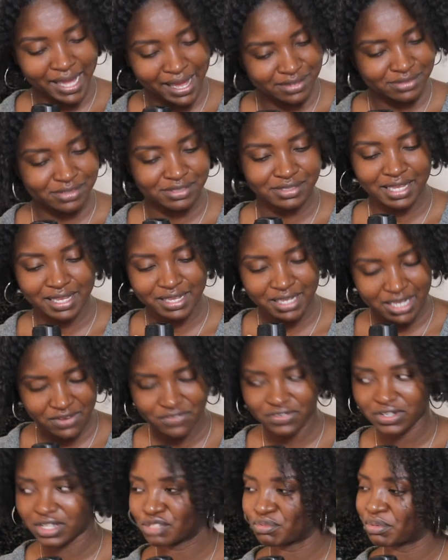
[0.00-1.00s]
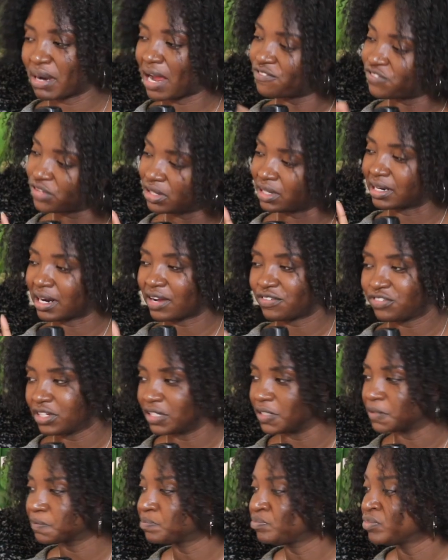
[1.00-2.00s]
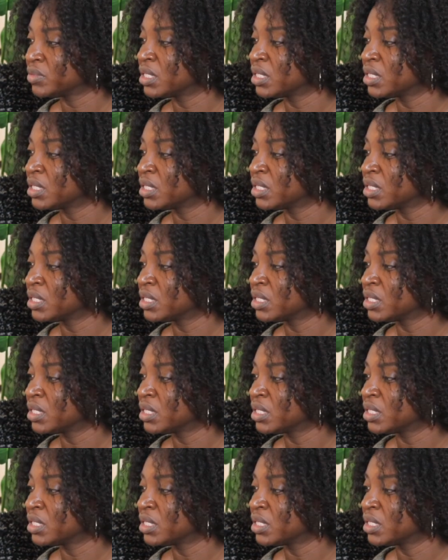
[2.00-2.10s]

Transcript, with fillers: answers they've given us, but I feel it. I feel it.